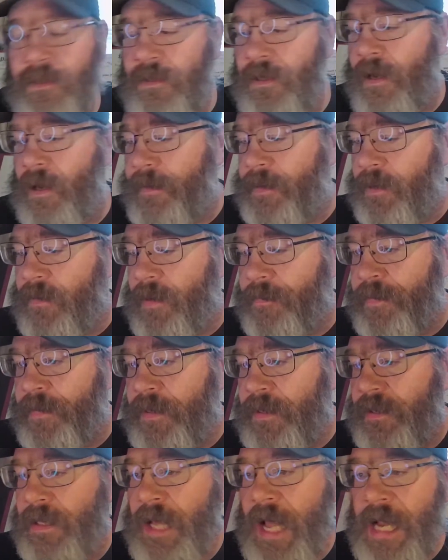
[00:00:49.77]
So I'm going to rip
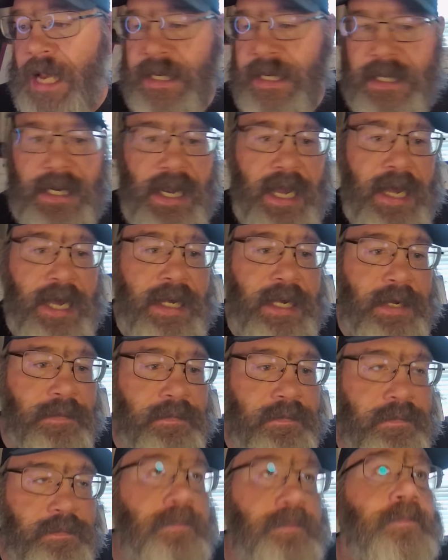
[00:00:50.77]
into that today
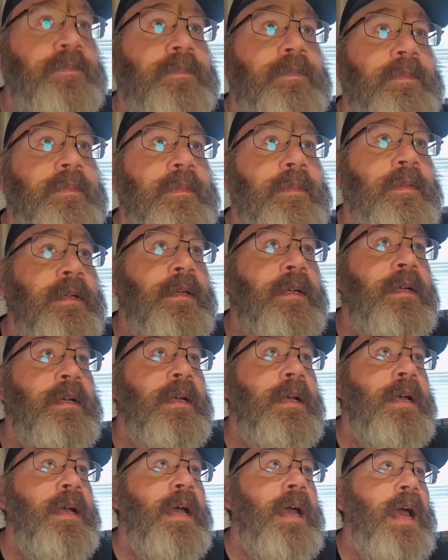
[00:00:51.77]

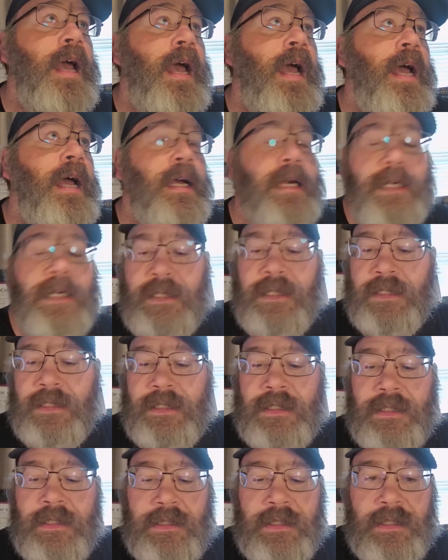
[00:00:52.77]

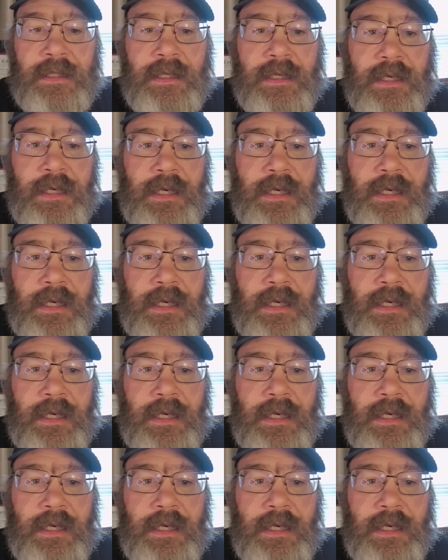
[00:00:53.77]
as